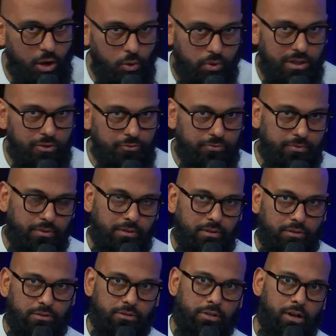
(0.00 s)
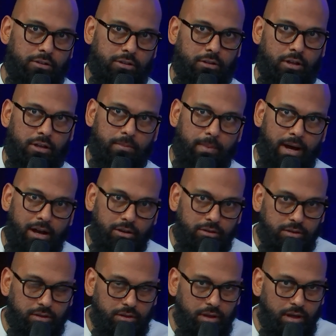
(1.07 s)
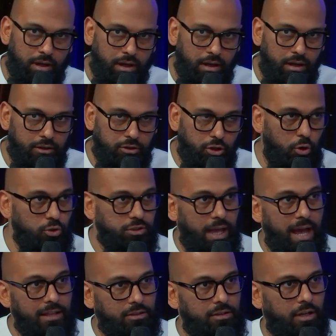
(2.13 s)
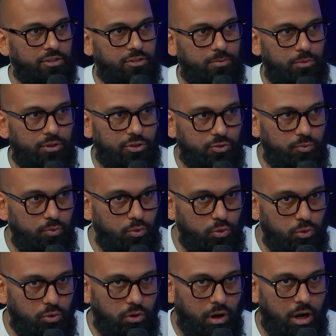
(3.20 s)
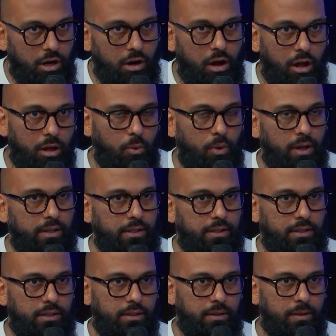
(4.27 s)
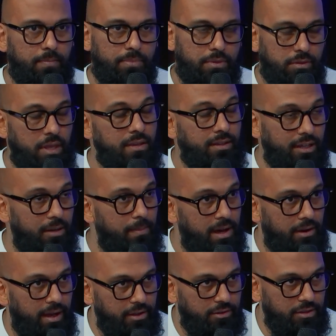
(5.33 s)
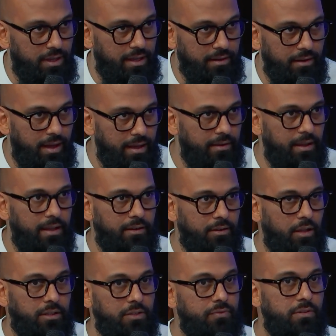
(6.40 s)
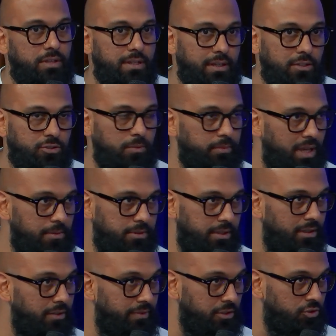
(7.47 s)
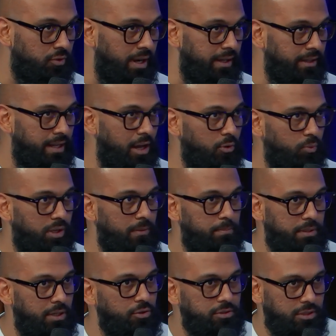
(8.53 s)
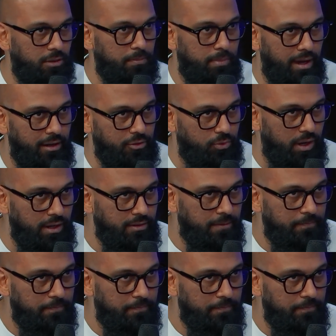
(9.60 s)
we've talked a lot about those end customers who are already thinking about IoT and not even thinking, sometimes they're even trying it out with a POC or pilot, right?